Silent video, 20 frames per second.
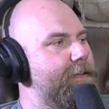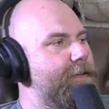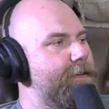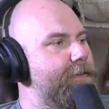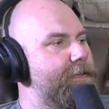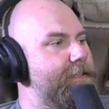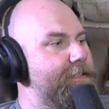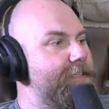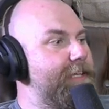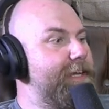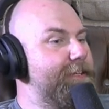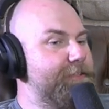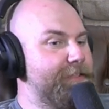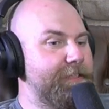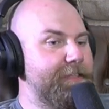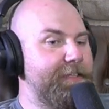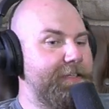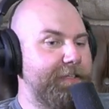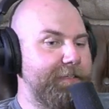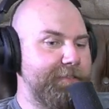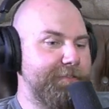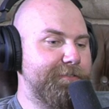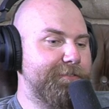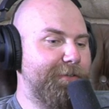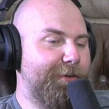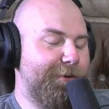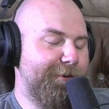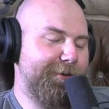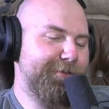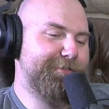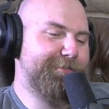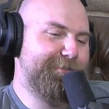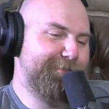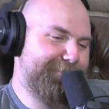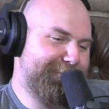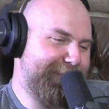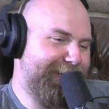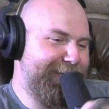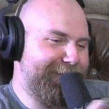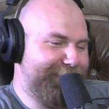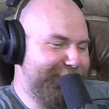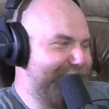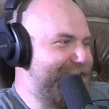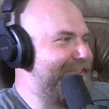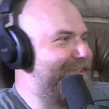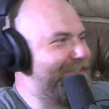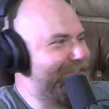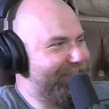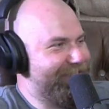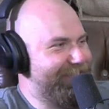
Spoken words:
Oh, it actually is hard to sign a titty.